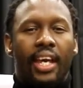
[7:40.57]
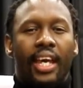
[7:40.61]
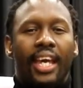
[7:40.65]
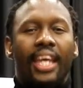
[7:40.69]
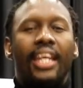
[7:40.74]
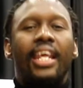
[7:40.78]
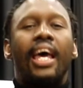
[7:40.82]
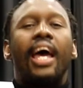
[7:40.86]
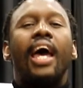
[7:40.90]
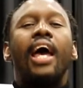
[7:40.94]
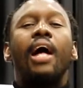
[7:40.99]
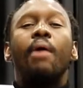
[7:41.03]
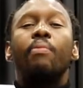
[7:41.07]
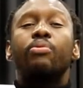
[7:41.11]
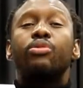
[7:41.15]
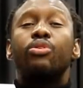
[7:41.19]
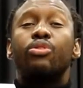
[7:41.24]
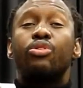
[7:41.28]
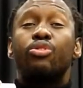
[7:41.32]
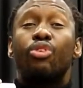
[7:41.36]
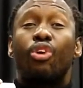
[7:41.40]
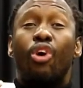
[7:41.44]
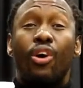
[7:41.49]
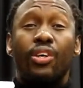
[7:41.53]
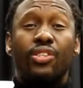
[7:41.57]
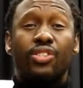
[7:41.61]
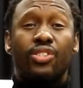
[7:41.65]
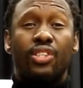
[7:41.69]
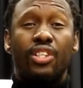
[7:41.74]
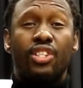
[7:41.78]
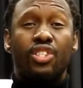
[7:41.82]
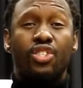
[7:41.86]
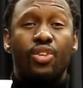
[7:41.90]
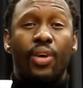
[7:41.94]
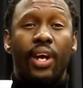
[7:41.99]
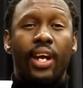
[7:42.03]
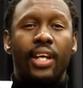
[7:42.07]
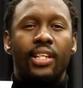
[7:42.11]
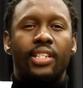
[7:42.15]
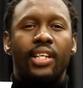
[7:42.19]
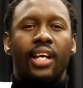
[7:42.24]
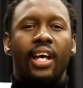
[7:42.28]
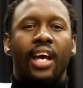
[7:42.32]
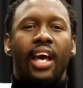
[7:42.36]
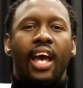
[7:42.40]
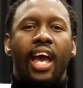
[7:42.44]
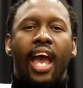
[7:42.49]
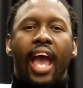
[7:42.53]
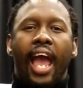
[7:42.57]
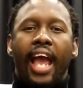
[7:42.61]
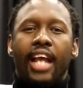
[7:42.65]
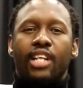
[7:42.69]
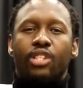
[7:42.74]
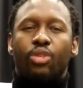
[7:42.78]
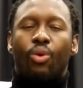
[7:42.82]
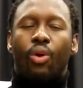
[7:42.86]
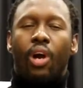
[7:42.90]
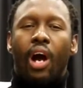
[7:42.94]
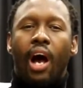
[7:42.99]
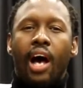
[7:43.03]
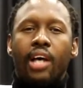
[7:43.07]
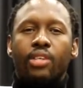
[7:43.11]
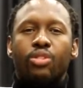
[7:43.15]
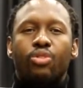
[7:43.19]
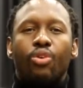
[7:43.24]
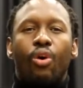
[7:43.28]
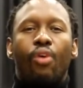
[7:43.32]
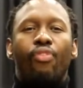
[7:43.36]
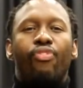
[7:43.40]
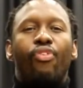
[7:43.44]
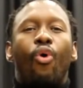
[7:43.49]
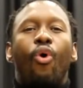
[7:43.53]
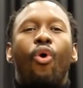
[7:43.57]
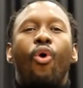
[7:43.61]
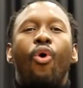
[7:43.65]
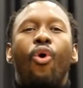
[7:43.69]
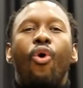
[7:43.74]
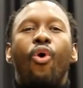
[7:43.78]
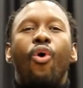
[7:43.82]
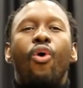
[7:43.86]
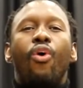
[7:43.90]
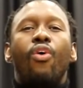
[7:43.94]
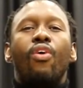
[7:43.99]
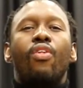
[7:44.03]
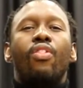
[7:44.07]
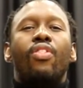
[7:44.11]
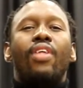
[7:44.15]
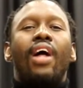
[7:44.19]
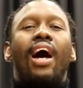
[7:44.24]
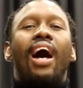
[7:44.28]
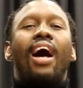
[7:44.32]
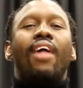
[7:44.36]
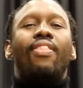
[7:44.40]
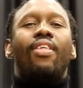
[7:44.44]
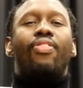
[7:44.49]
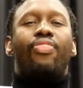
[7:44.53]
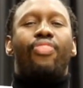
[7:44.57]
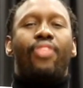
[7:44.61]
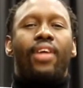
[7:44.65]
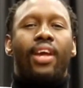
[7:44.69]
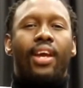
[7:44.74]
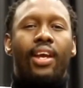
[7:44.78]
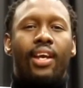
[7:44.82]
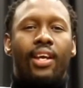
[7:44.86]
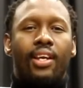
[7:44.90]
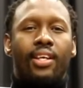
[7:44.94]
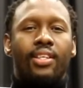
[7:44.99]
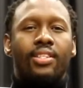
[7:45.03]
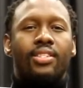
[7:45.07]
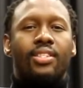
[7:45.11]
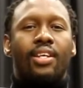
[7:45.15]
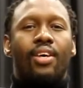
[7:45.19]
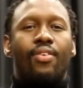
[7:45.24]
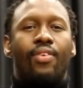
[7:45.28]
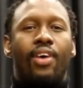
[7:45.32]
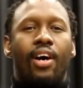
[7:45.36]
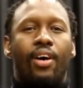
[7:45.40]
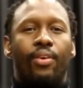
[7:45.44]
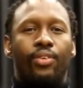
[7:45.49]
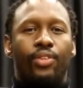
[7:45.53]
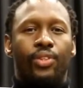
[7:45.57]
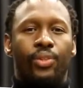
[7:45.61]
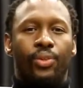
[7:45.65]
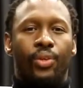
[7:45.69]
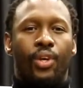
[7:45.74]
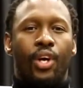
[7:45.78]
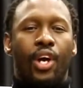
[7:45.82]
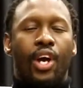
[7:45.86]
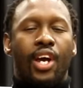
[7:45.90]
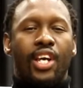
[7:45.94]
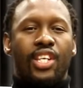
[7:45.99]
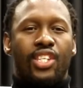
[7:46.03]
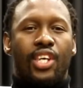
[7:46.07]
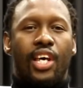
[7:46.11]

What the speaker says: It helps you to concentrate and to cast off all the other things around you.